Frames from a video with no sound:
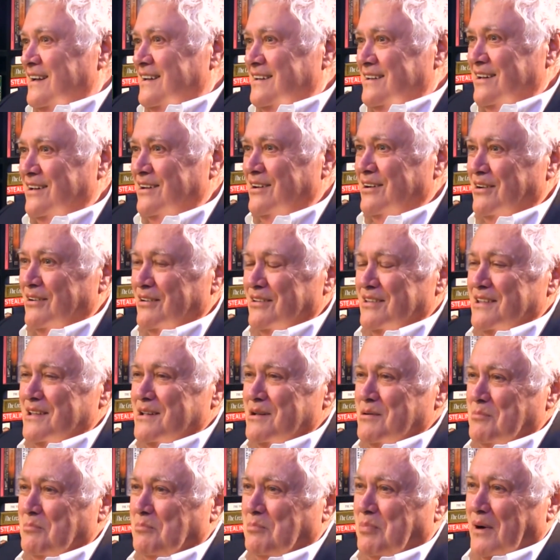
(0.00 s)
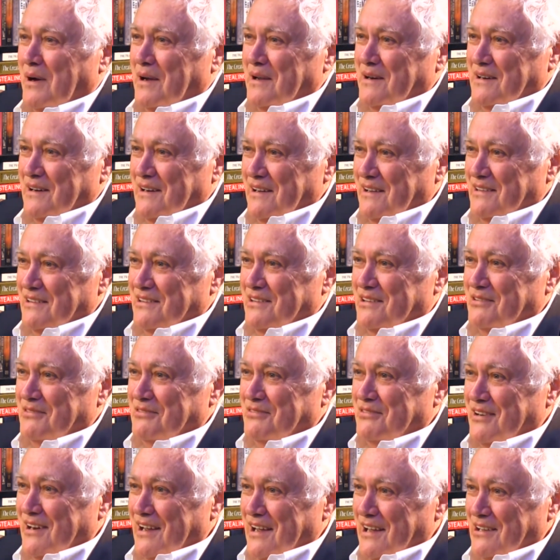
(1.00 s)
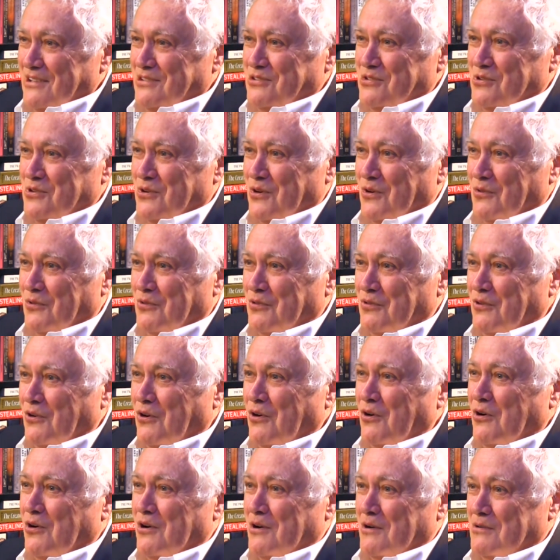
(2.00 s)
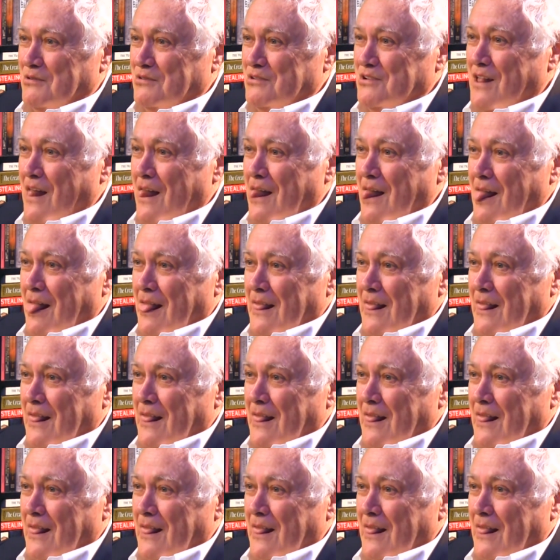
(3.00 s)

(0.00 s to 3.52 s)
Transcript: you know, the abundance of natural forms.